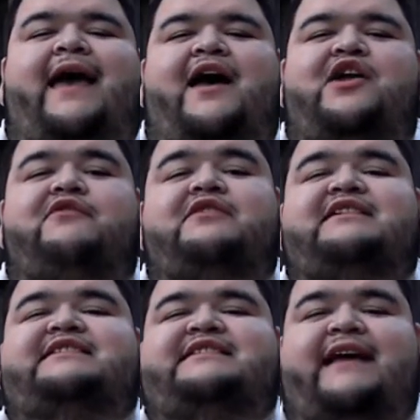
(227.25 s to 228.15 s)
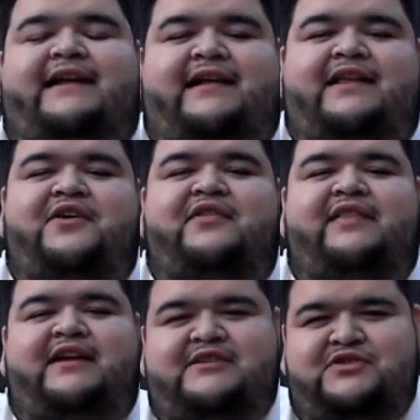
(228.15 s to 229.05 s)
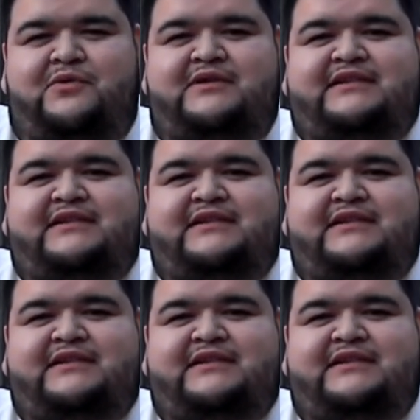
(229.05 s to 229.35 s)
head over to Santa Clara Liquor Stores